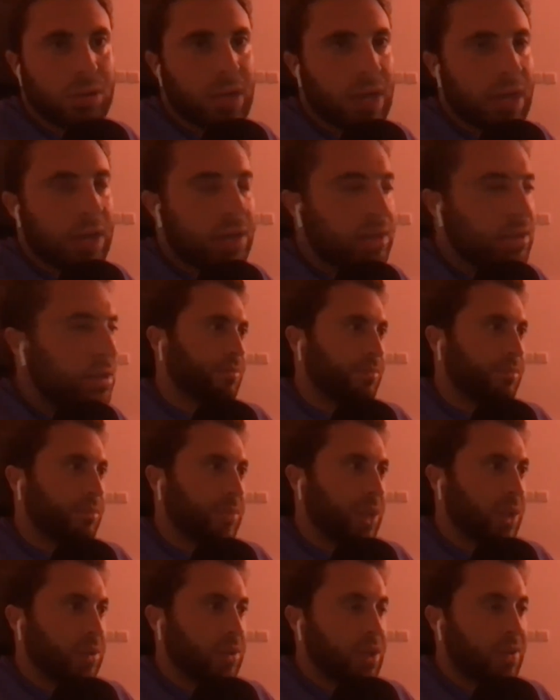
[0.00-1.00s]
and
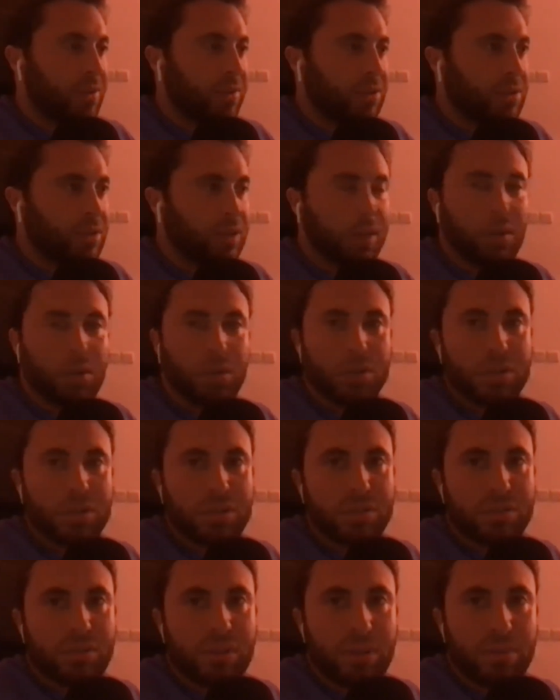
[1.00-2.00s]
that was obviously causing
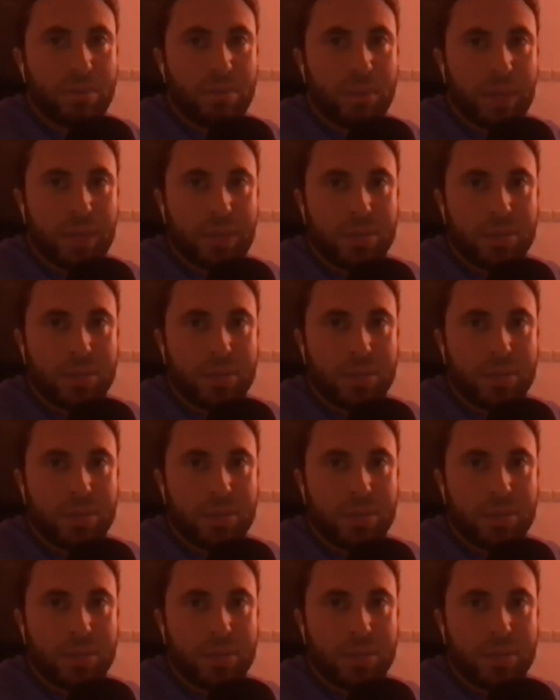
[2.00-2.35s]
a very big